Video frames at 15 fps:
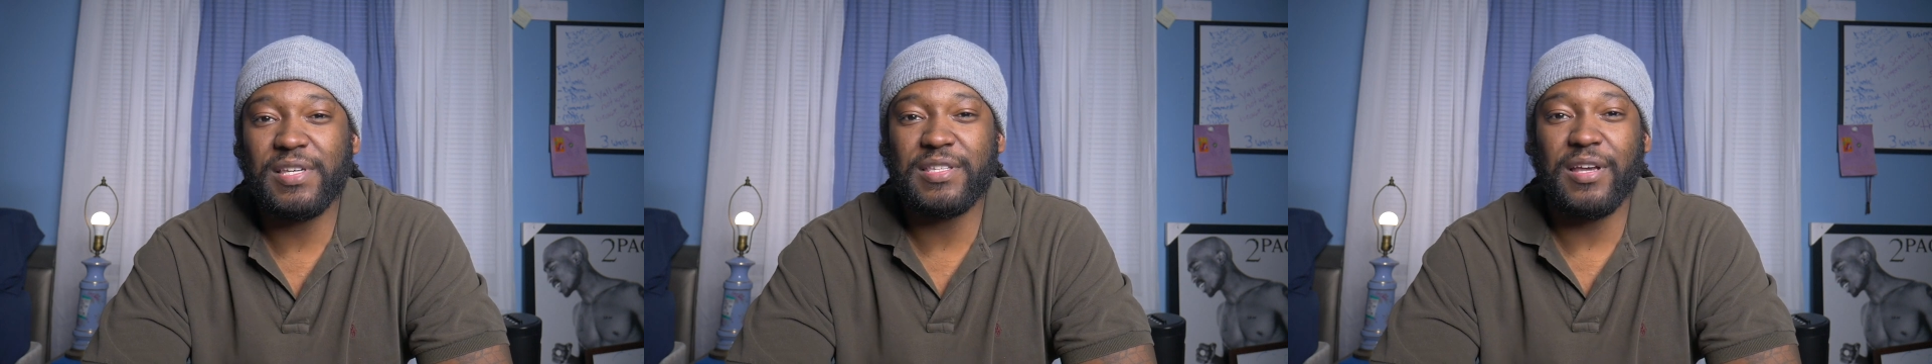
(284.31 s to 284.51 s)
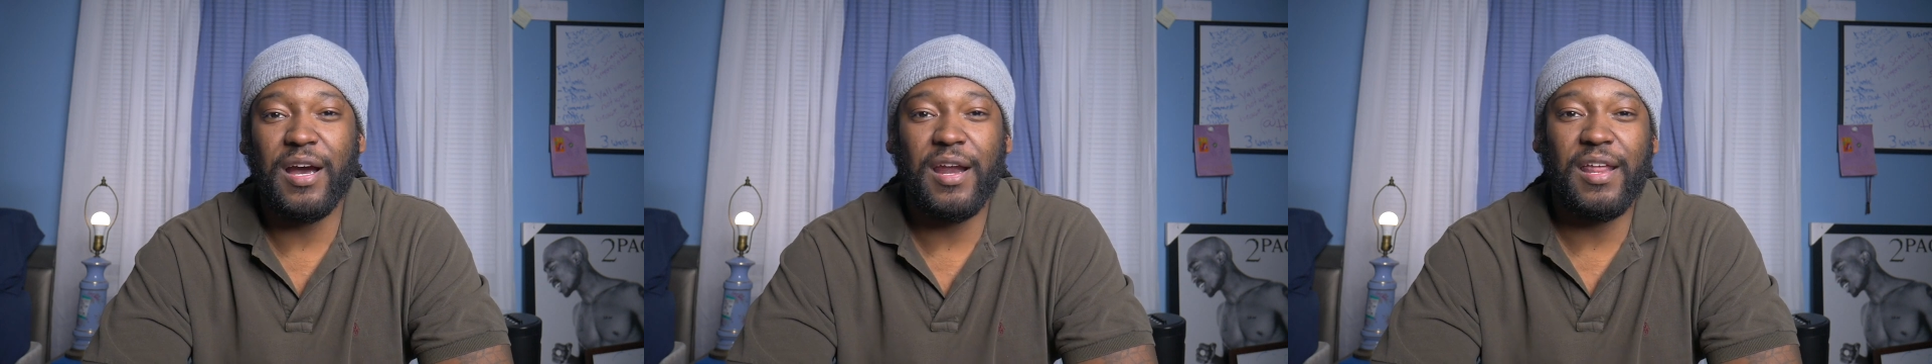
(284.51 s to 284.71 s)

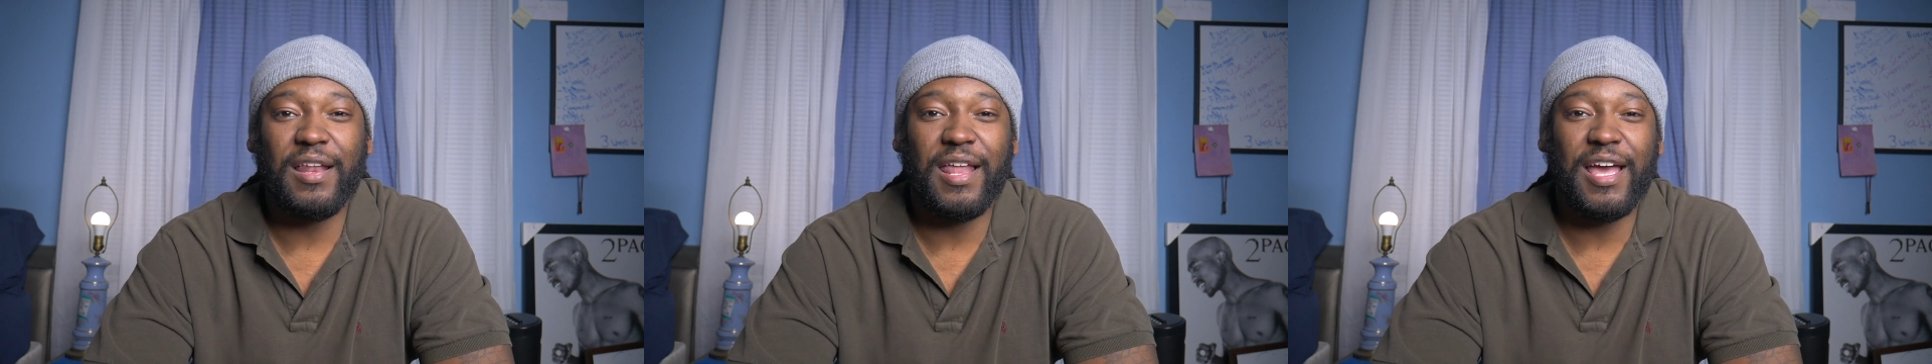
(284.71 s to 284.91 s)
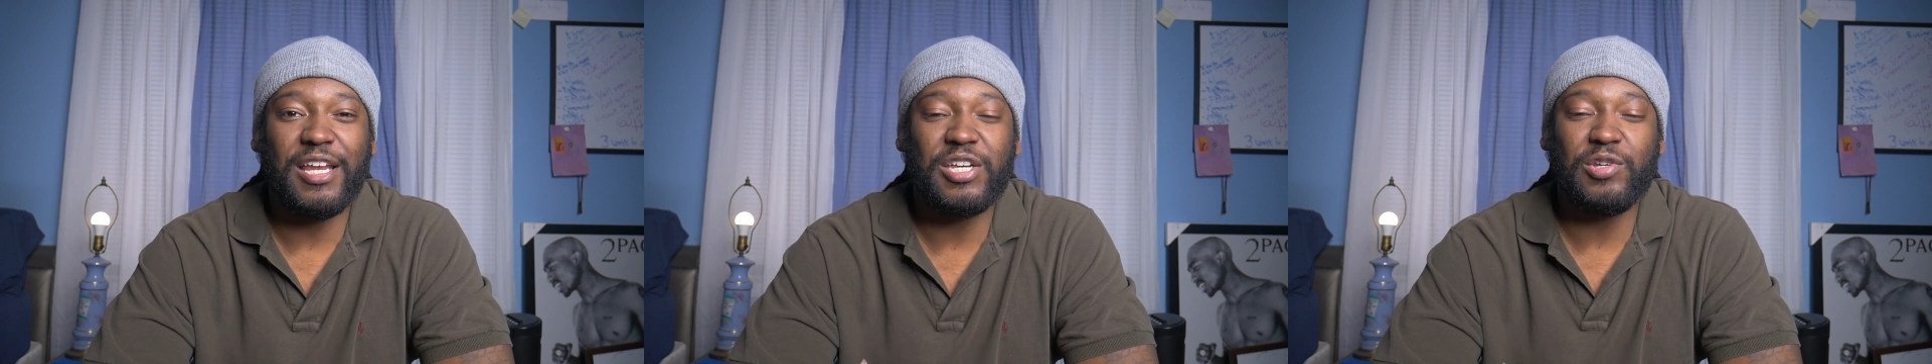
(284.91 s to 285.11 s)
started
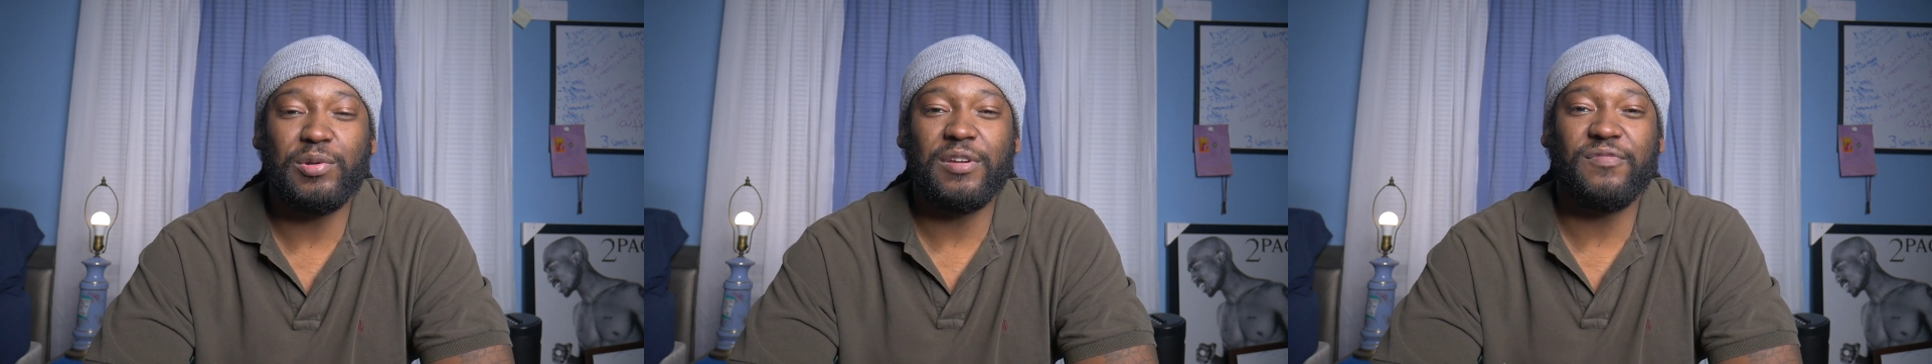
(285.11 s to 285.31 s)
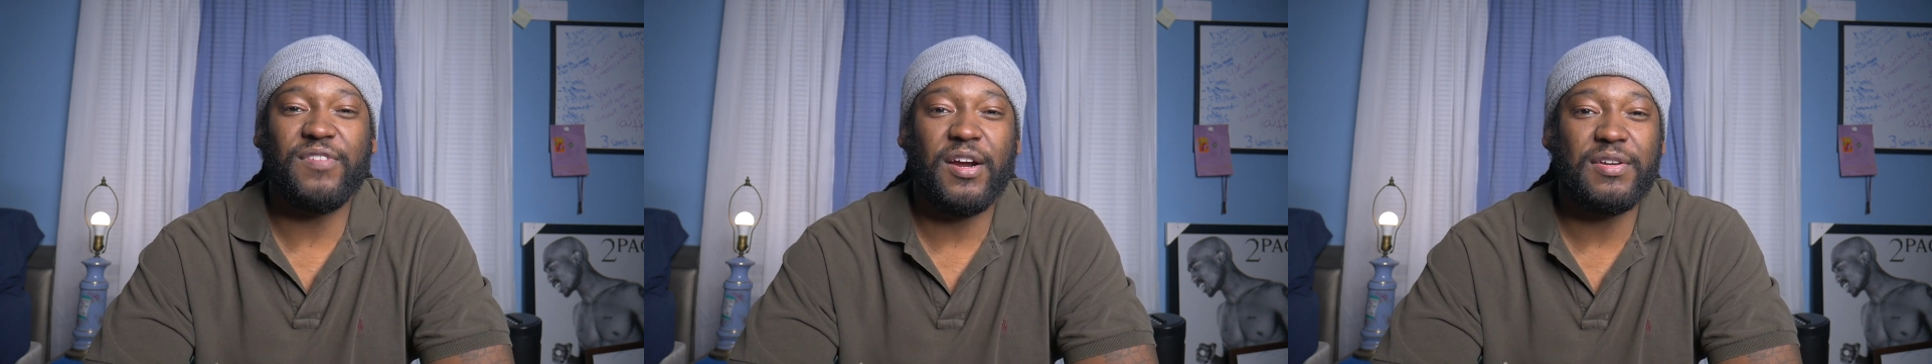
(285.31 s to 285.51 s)
like shooting
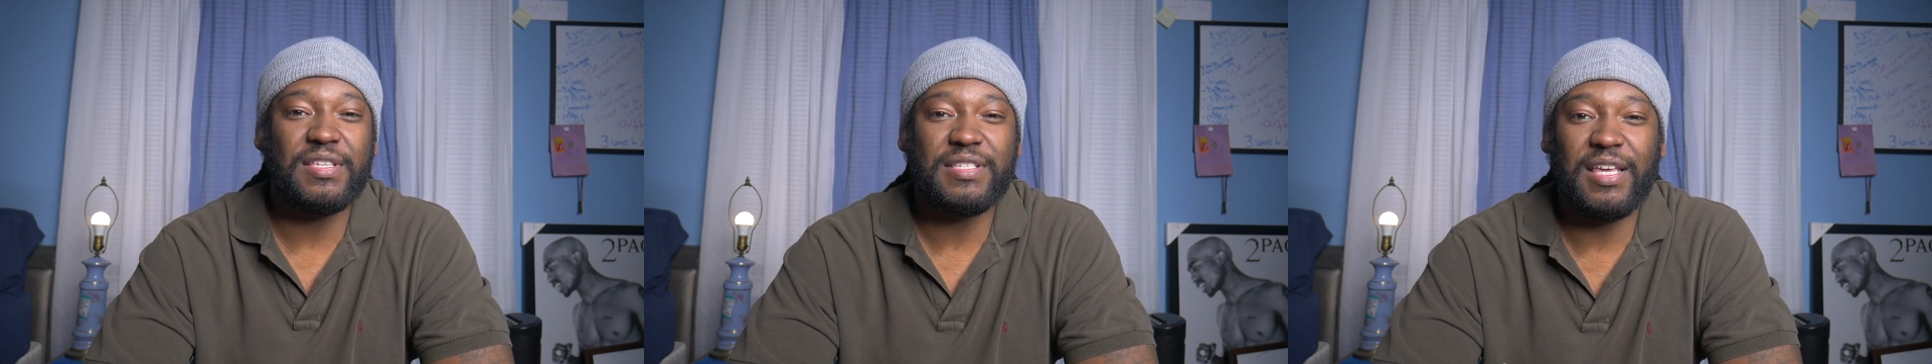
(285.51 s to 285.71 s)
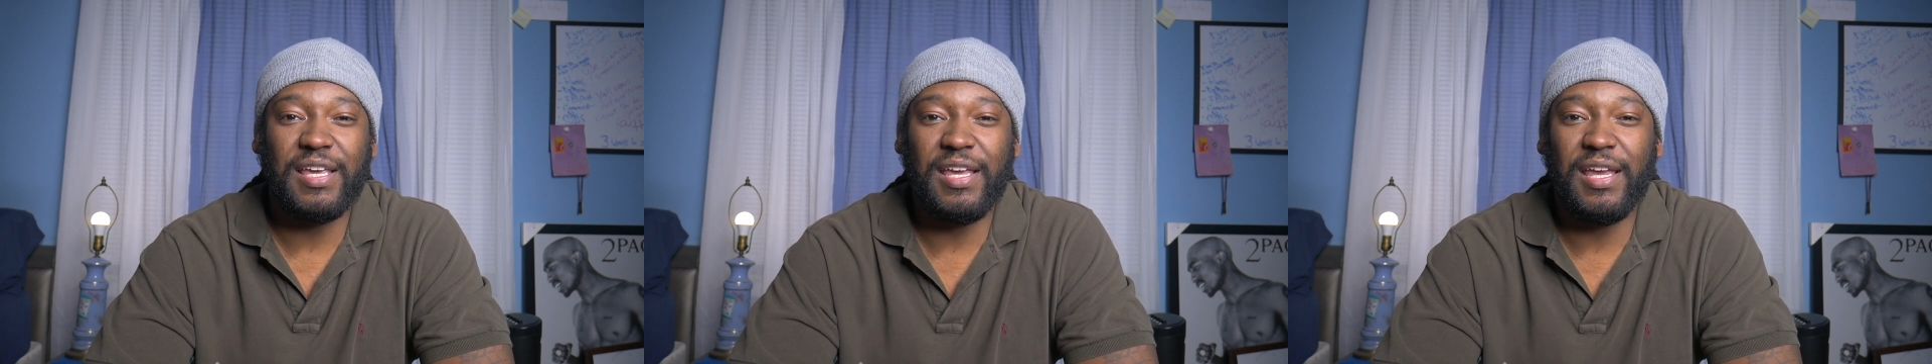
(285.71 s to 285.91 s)
the first
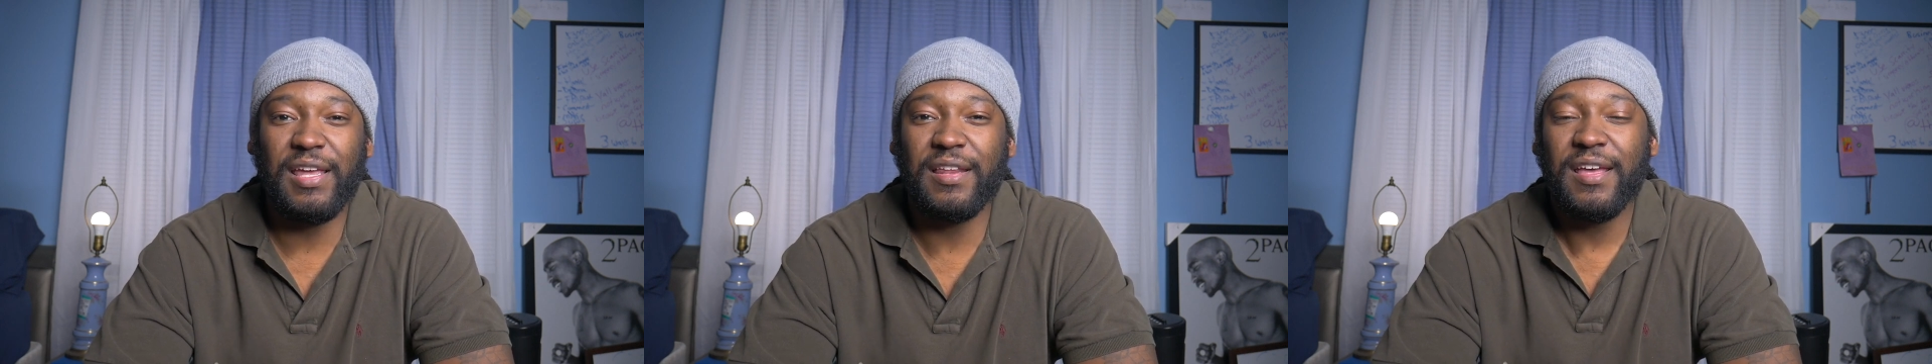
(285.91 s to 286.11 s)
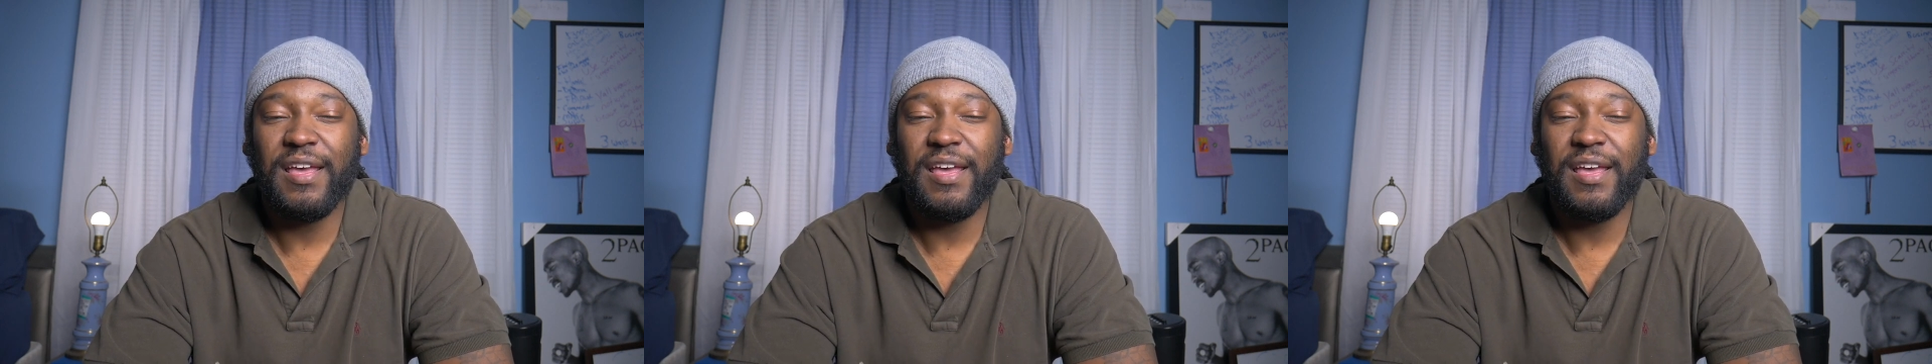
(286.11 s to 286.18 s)
scene,